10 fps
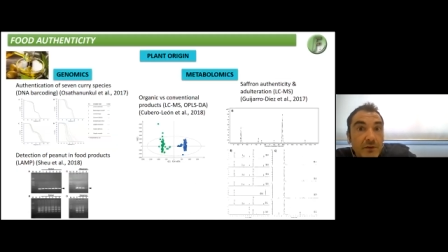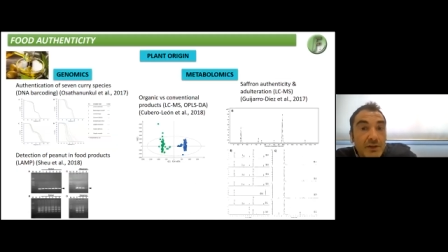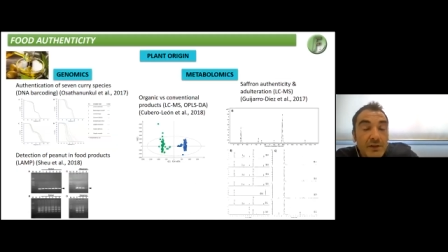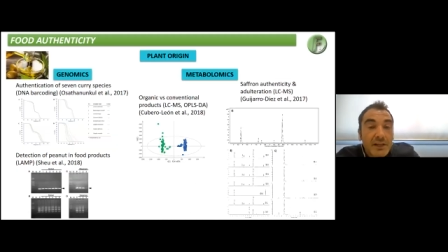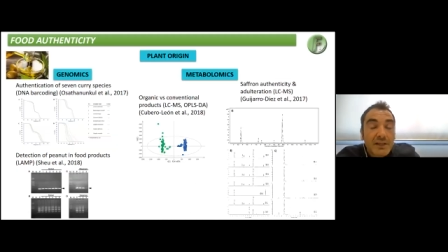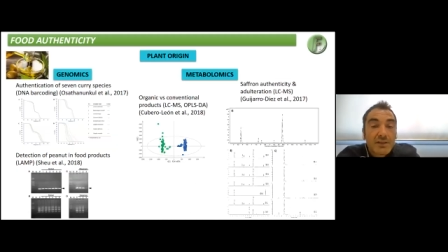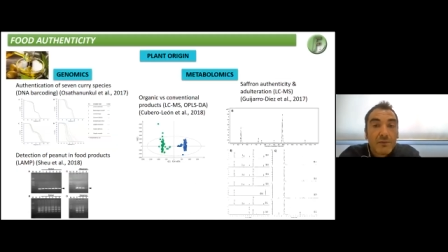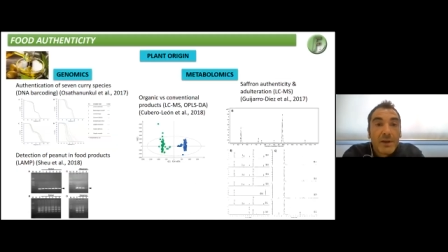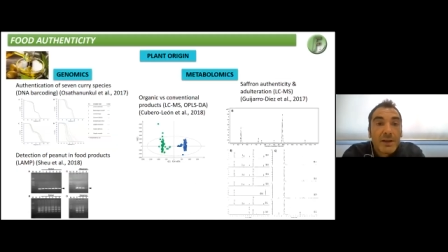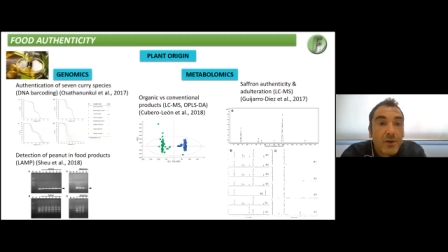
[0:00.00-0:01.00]
In the case
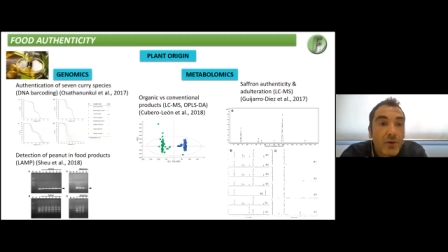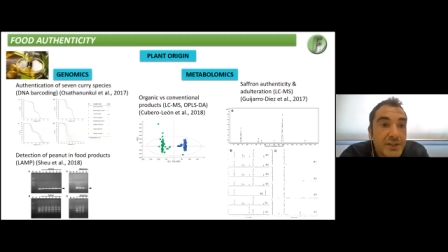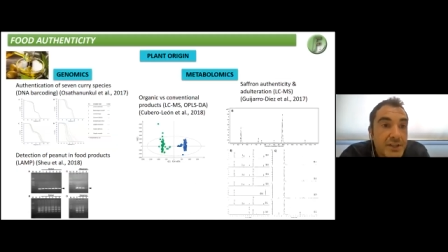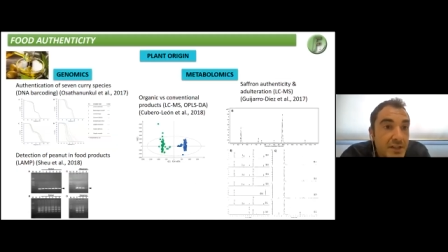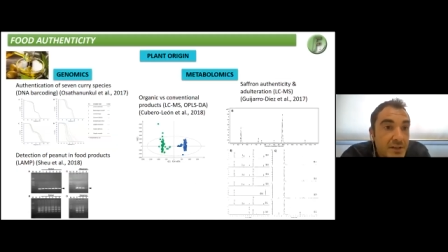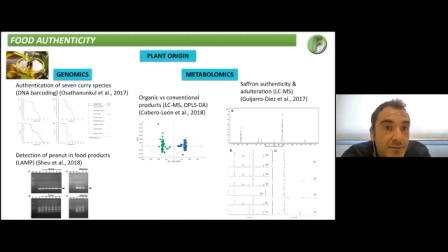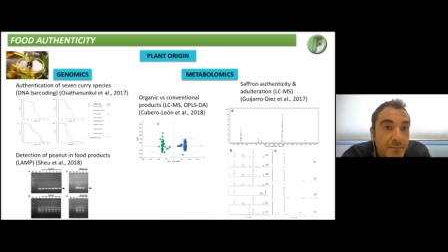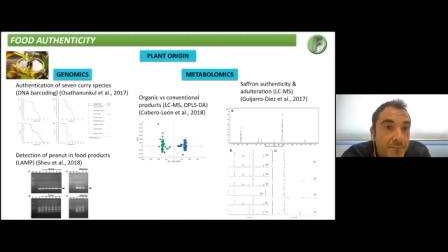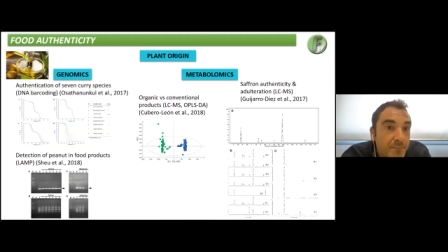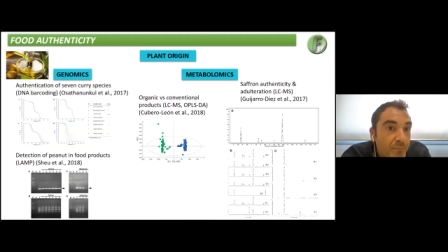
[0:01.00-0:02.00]
of plant origin,
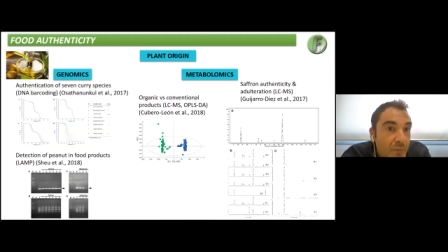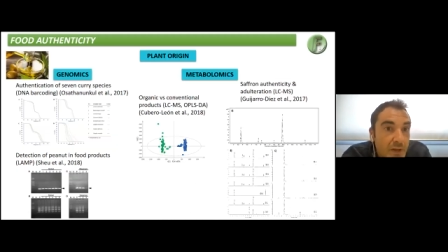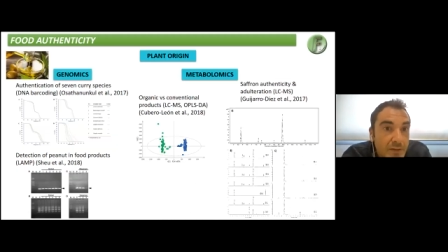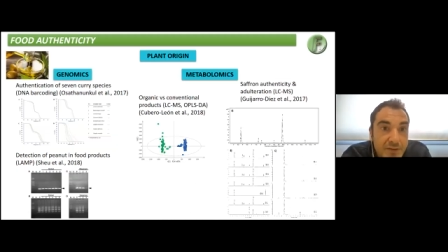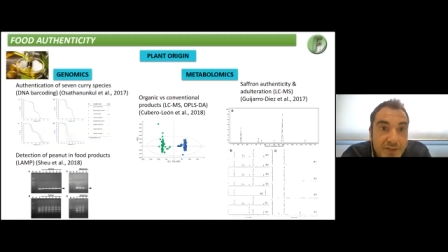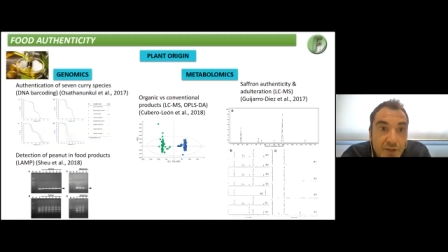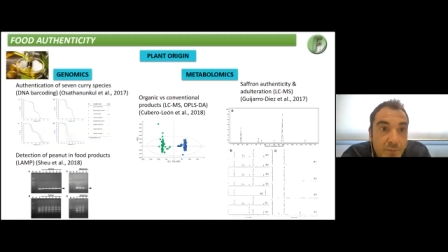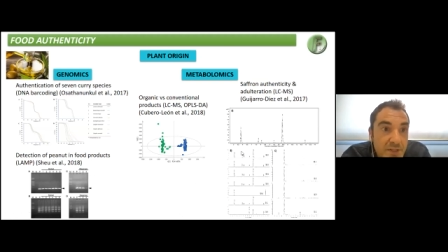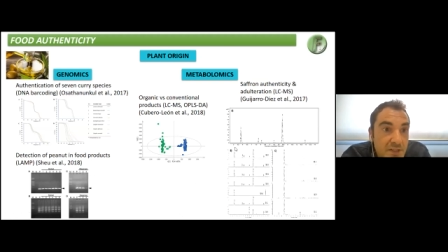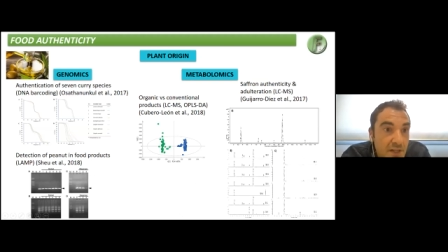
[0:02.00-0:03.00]

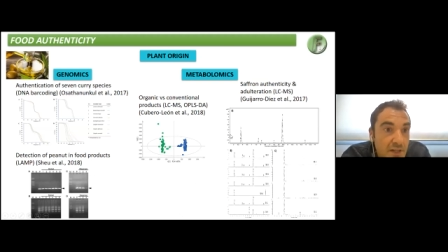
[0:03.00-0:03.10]
genomics